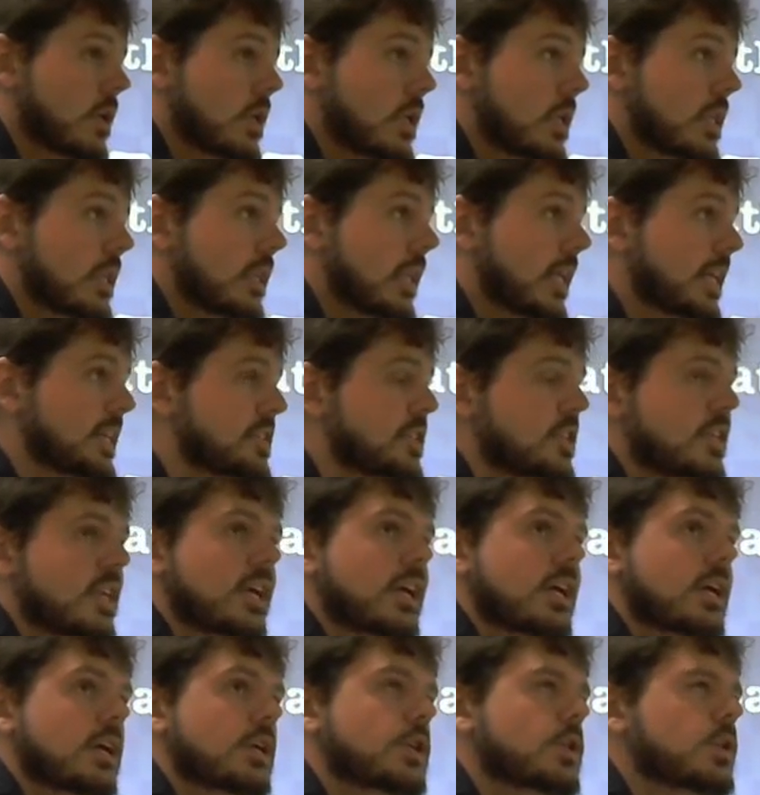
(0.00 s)
say you
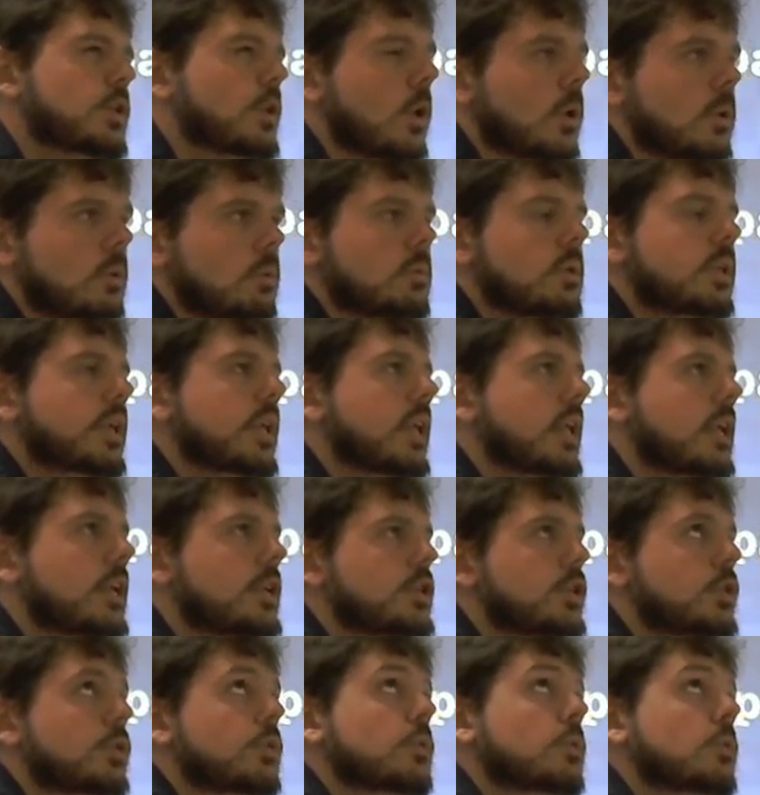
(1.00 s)
don't really need
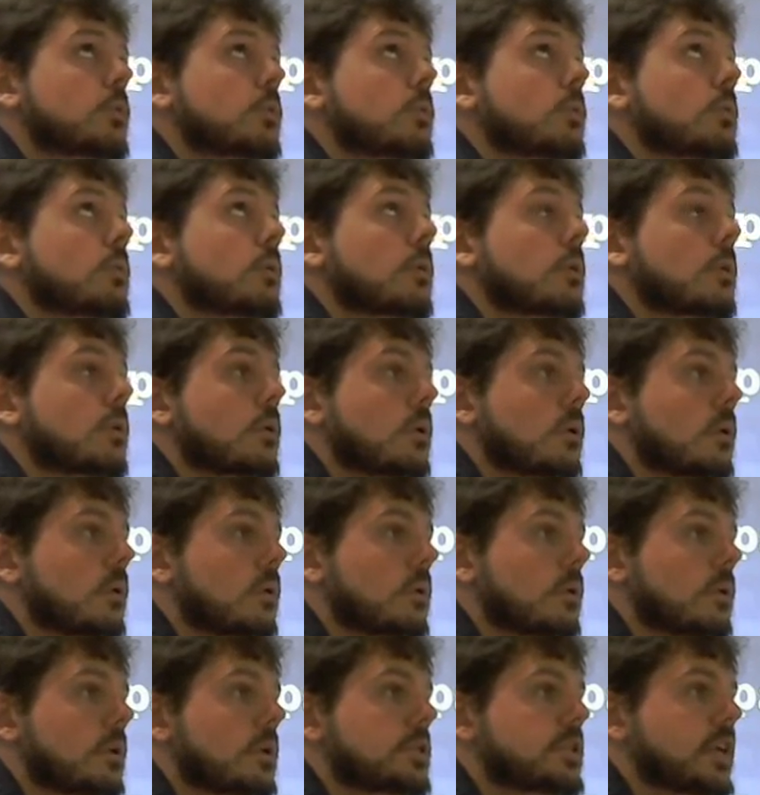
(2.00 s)
to
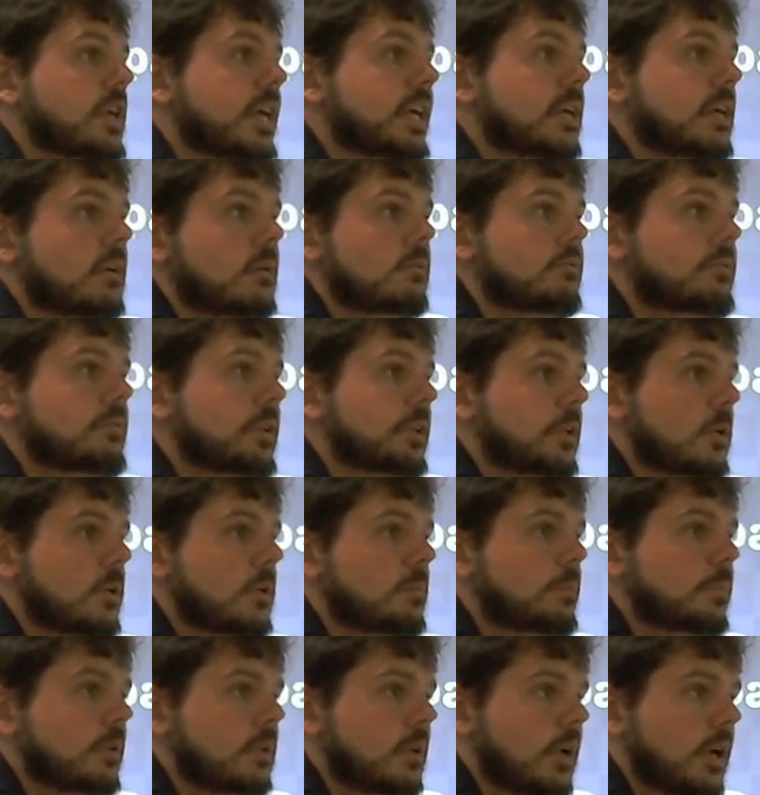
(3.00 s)
take your video
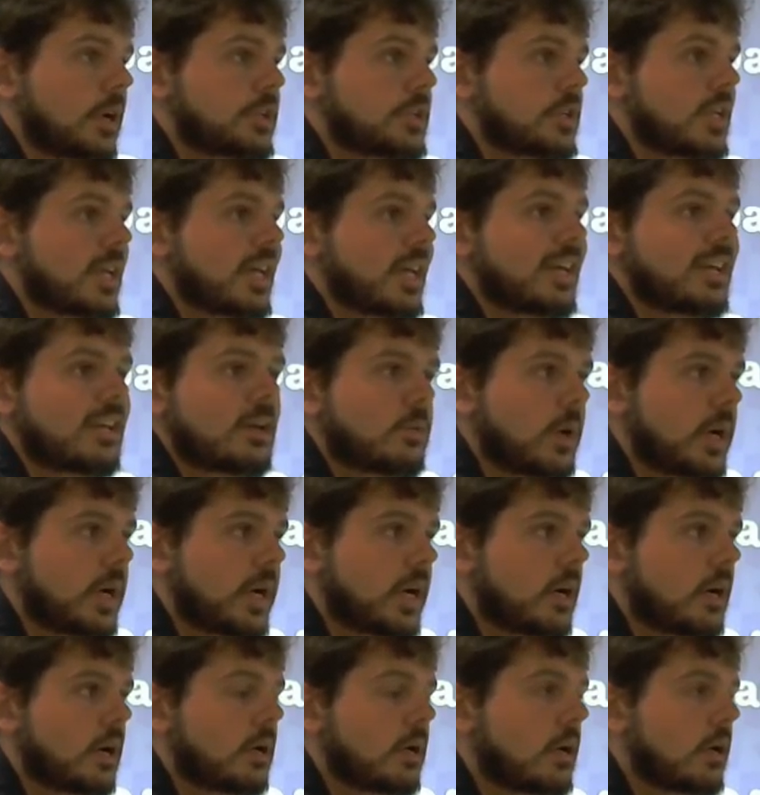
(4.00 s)
production anywhere.
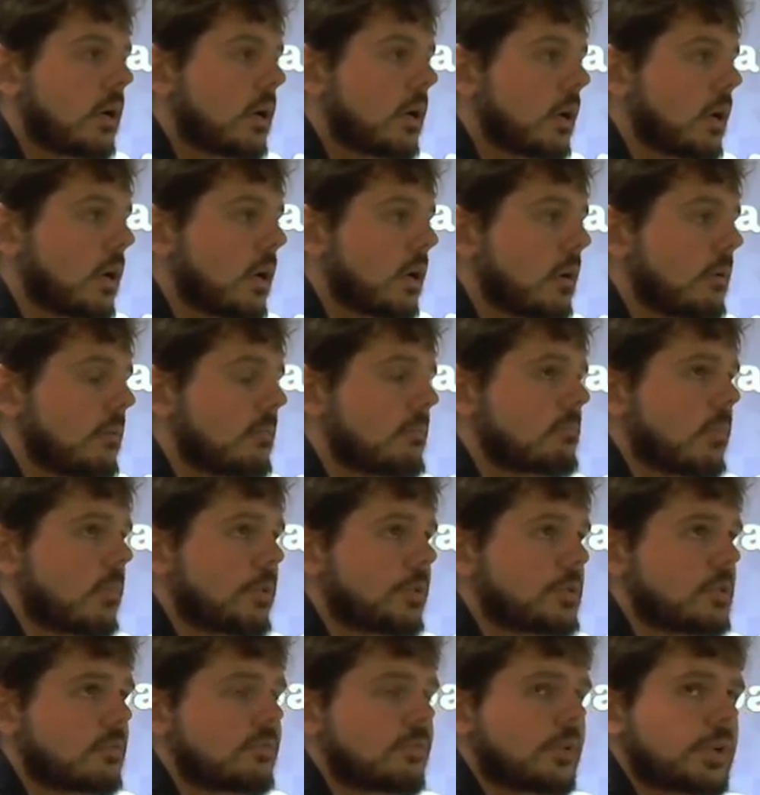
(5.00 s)
Uh, most of what you
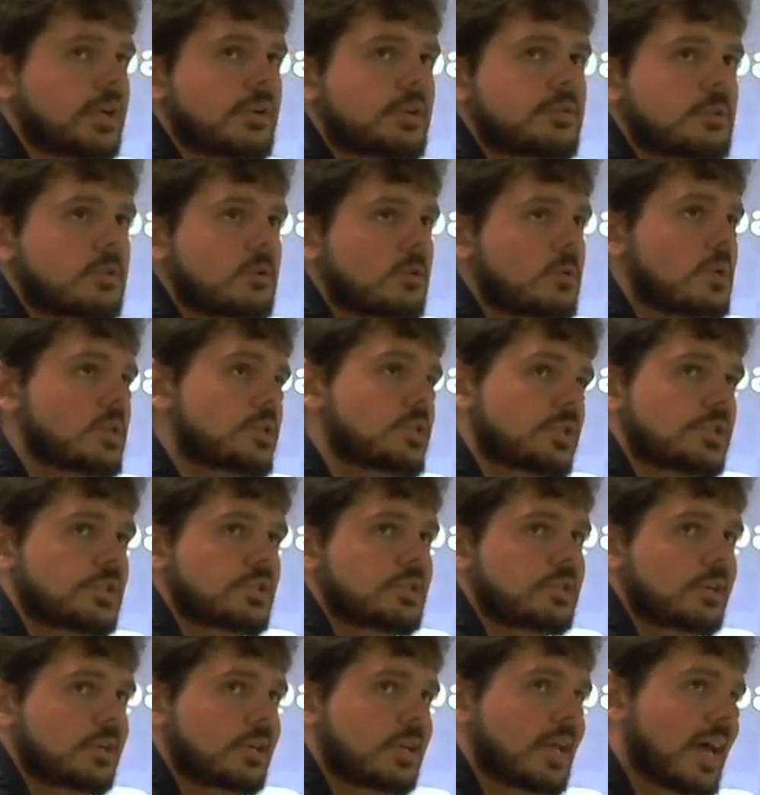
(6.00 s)
do is just done
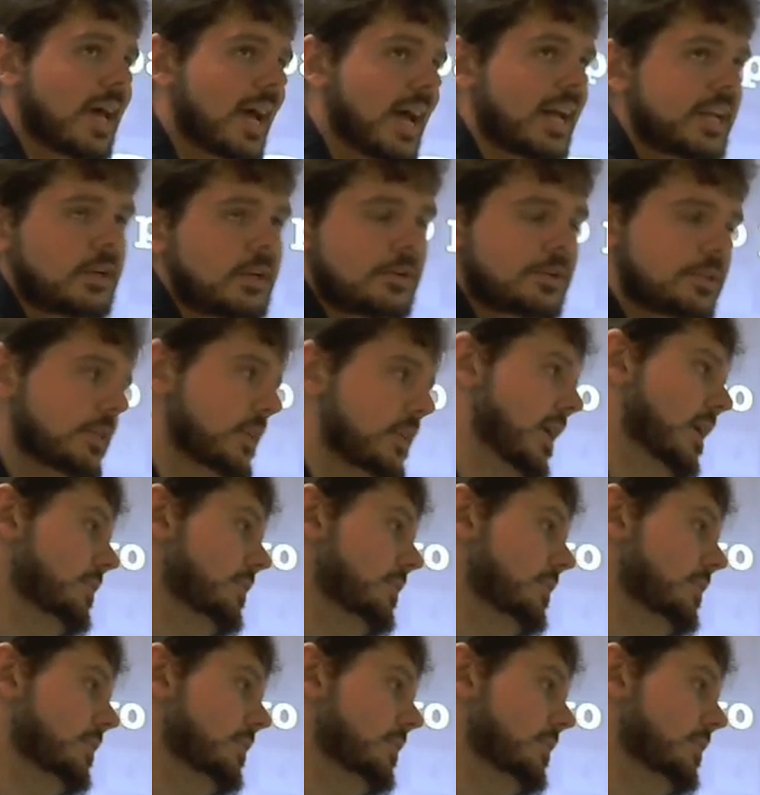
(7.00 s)
at your desk. In